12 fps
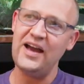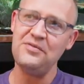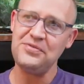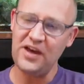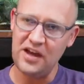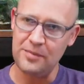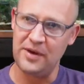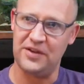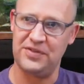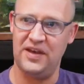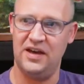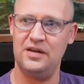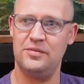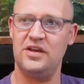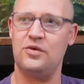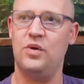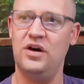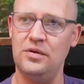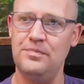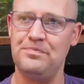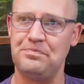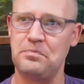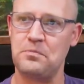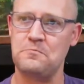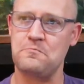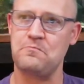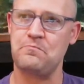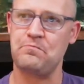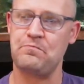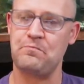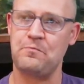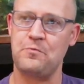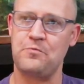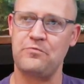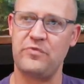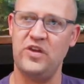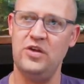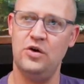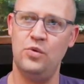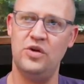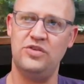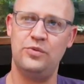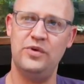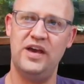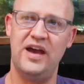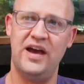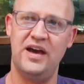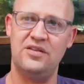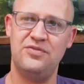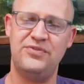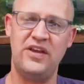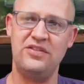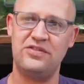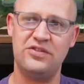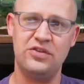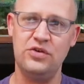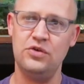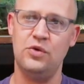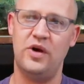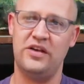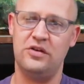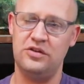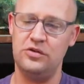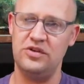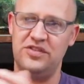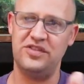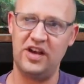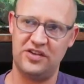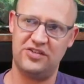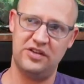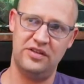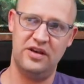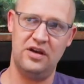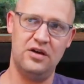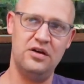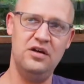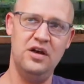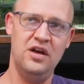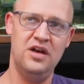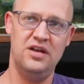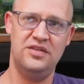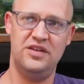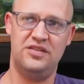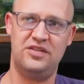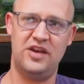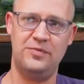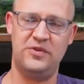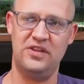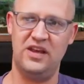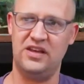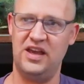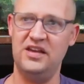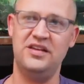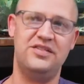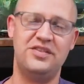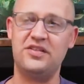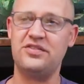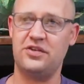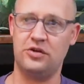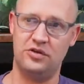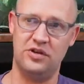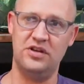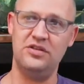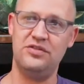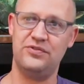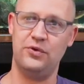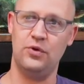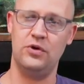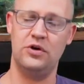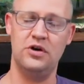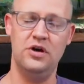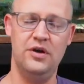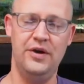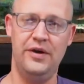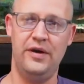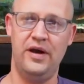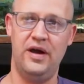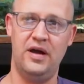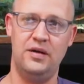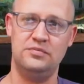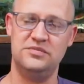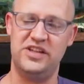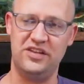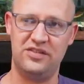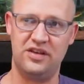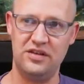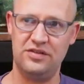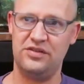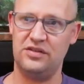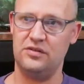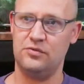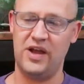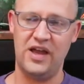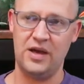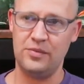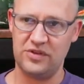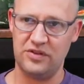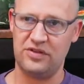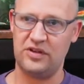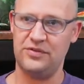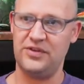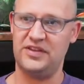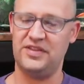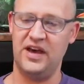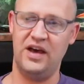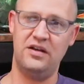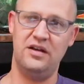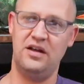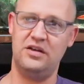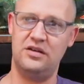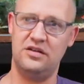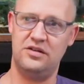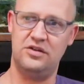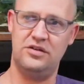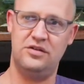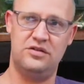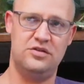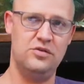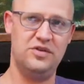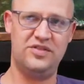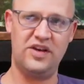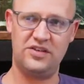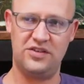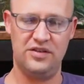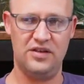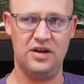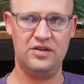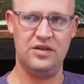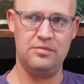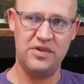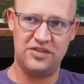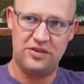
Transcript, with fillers: I have thought about that. I'm like, well, you know, once we add phase two, I could do a section there that's kept at like 86 degrees for discus and rams and stuff like that, and I could do a section there that